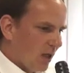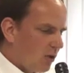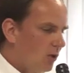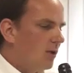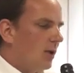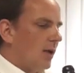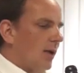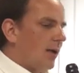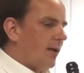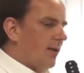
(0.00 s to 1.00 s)
Good.
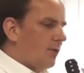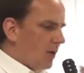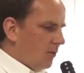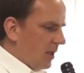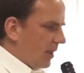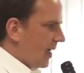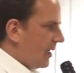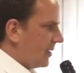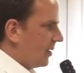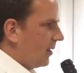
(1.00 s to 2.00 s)
We
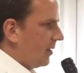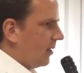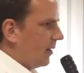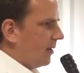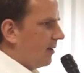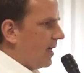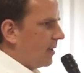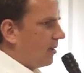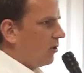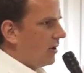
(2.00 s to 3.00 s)
realize
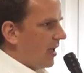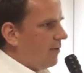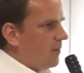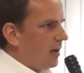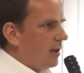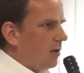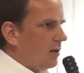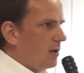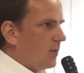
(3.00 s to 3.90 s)
that not everybody on this